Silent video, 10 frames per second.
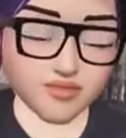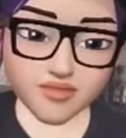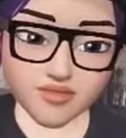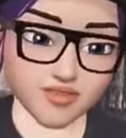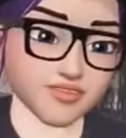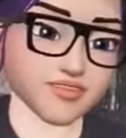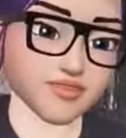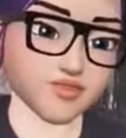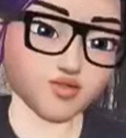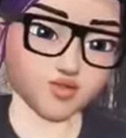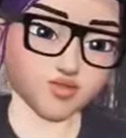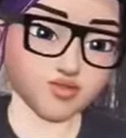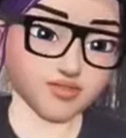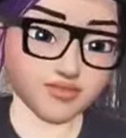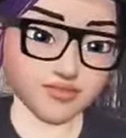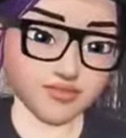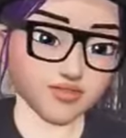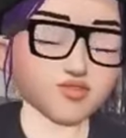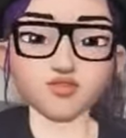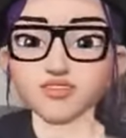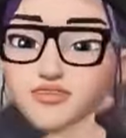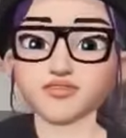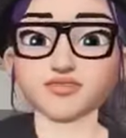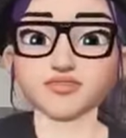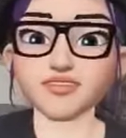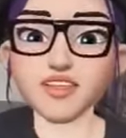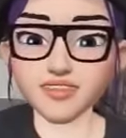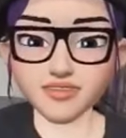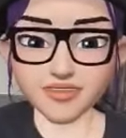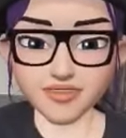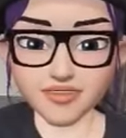Just think about the rings around Saturn.